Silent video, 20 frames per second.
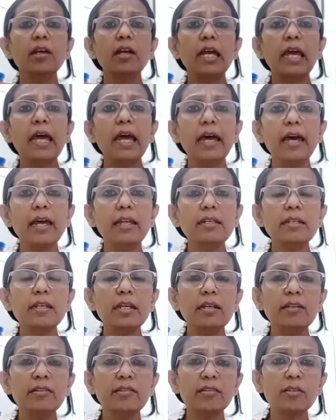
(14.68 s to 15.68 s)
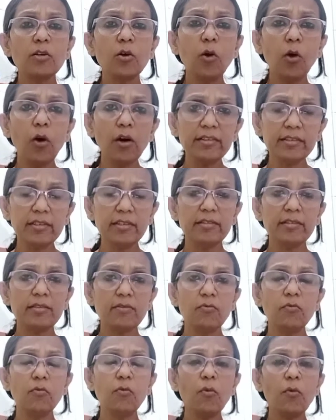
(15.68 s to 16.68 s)
and its
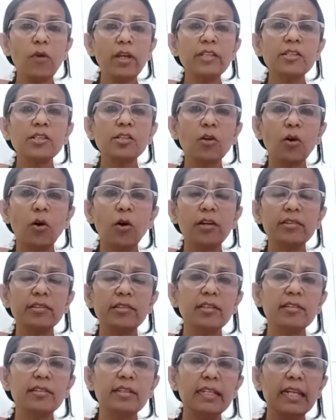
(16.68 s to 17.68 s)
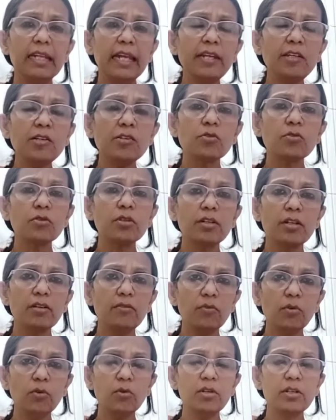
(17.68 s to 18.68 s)
causes, which causes led to the
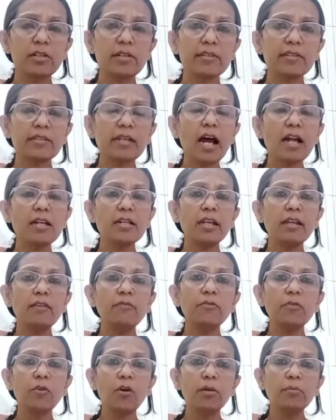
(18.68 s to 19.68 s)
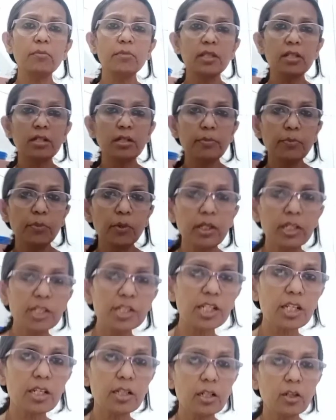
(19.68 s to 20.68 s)
revolt, starting from the
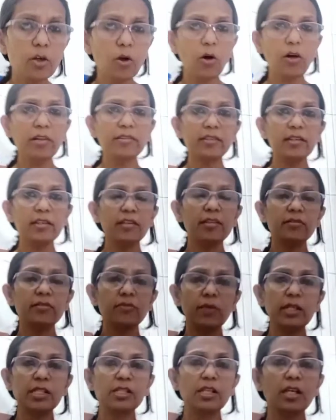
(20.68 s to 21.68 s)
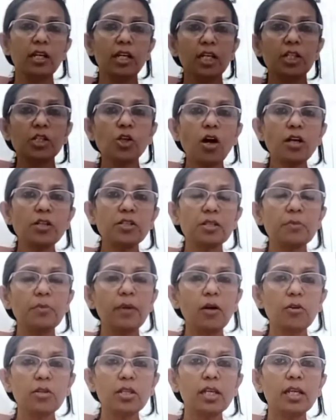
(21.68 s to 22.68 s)
political causes which talked
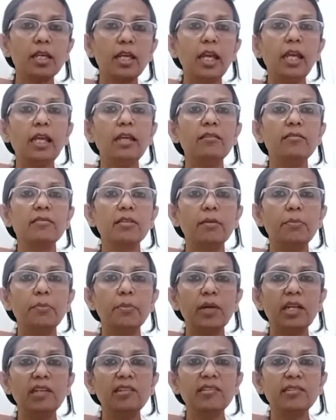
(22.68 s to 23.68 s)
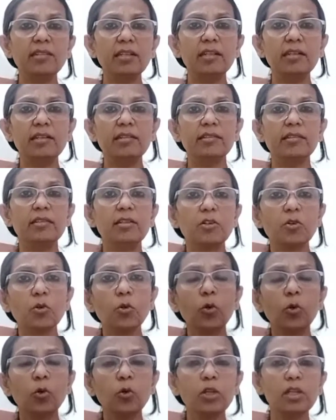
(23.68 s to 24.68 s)
about the kings, the princes, the
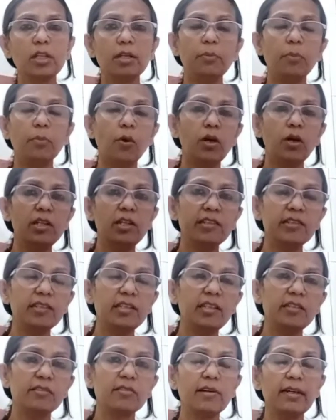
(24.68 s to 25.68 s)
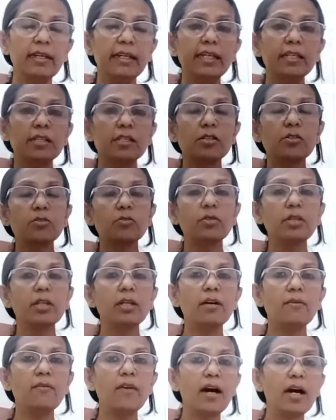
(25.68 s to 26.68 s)
rule, the policies related to the
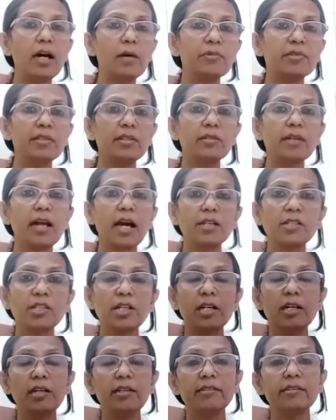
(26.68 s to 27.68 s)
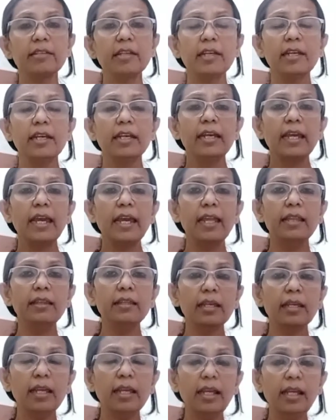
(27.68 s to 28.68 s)
Nawabs, the Rajas and
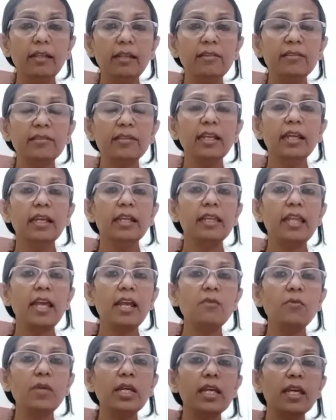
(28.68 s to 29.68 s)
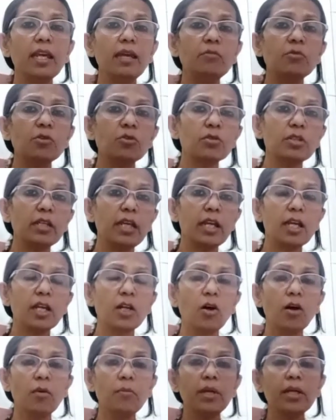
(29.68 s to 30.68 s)
the kings. Then we came to the
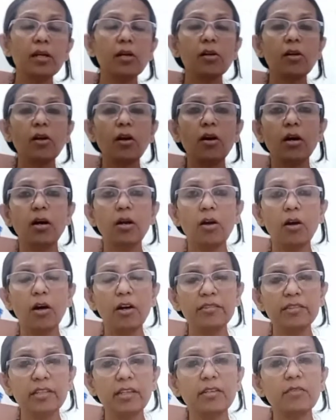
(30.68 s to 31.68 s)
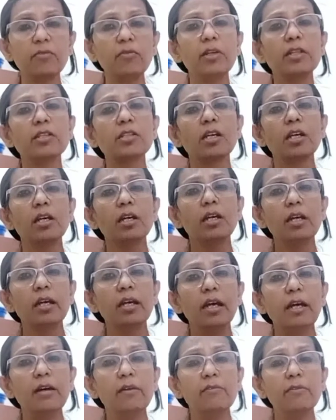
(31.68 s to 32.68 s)
economic causes which
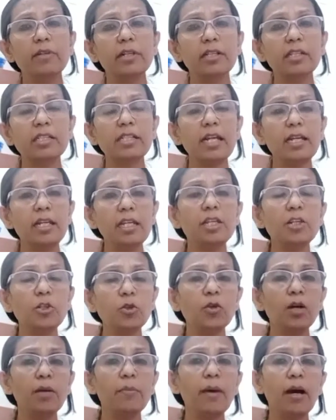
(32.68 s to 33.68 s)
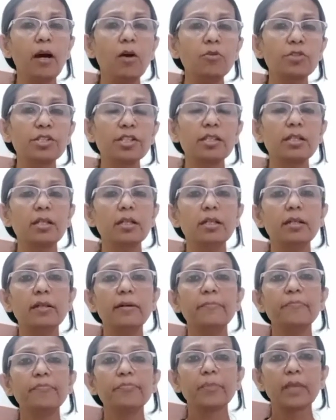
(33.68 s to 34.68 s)
were telling you about
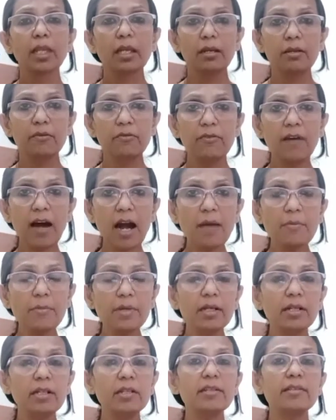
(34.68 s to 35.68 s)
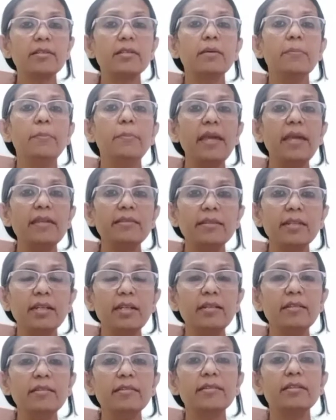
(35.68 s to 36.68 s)
the farmers, the
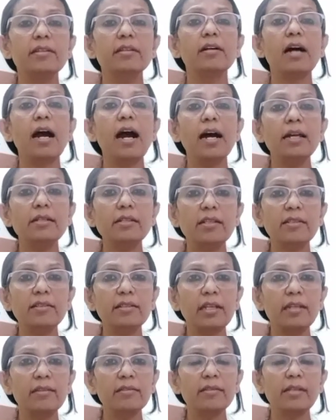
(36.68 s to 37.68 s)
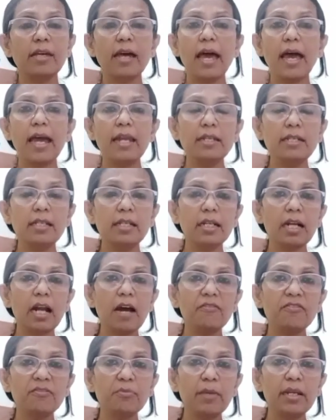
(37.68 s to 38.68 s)
peasants, the artisans, the
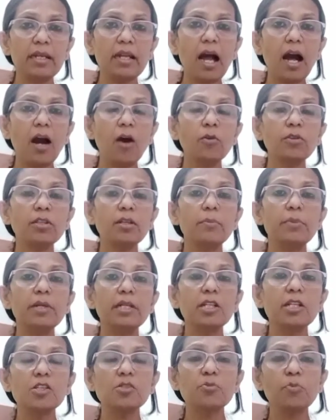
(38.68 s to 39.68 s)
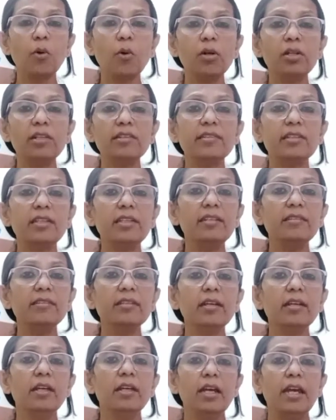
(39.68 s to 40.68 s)
handicraftsmen, how the British policies
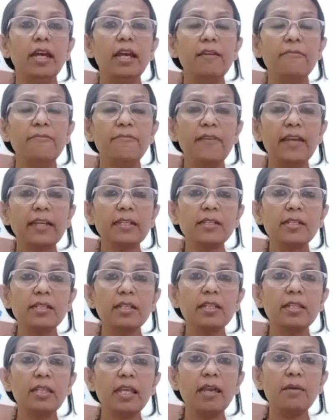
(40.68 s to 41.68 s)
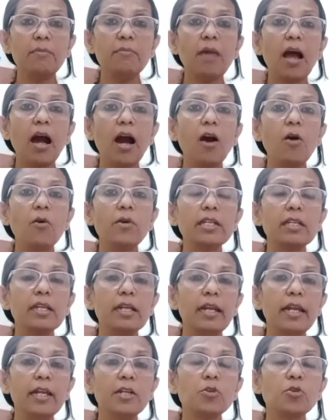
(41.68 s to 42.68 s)
affected them, how it
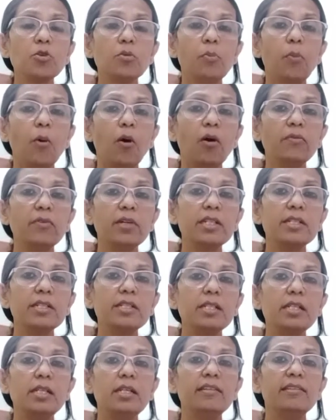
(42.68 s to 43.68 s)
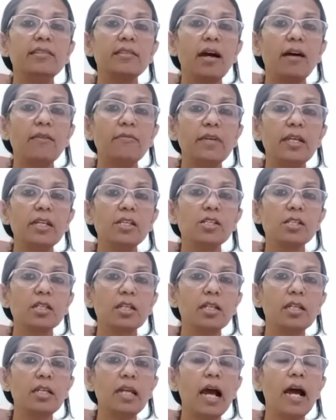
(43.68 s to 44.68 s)
led to poverty,
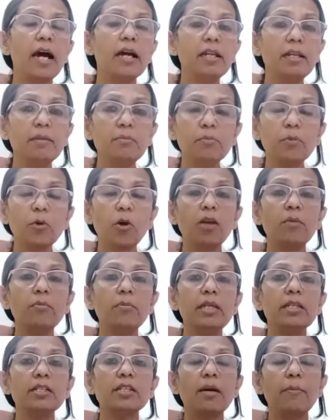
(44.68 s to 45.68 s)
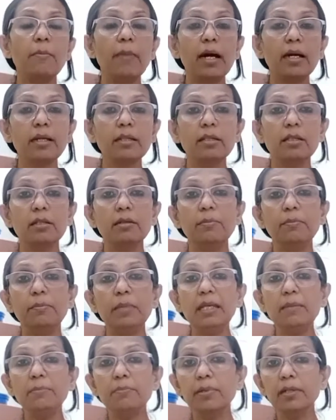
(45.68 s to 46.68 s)
starvation, unemployment among the
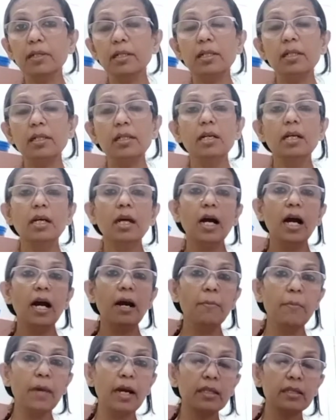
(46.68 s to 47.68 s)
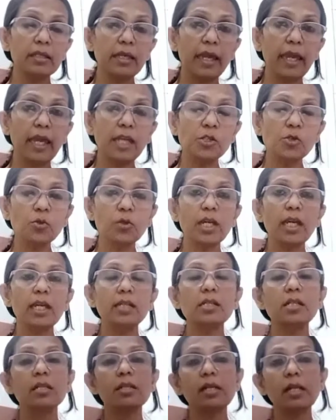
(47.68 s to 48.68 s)
people, among the
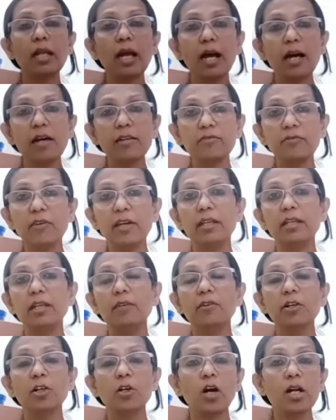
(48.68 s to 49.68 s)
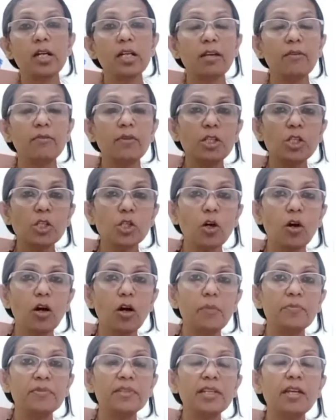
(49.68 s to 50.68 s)
educated class where they were not given
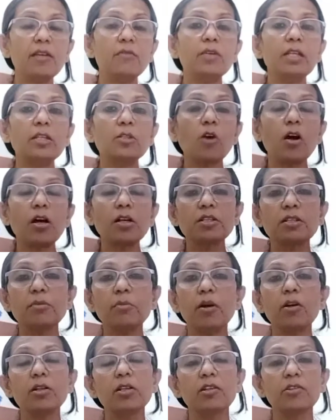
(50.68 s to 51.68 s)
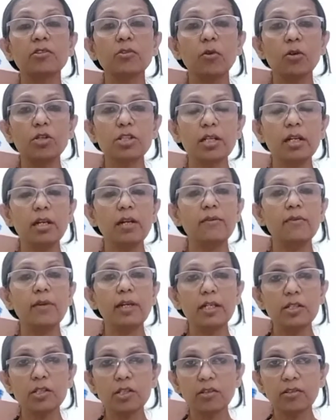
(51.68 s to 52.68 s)
jobs. Then we talked about the social and
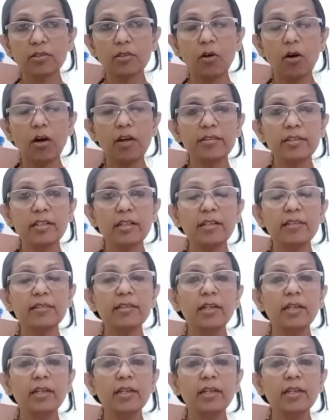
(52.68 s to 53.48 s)
religious causes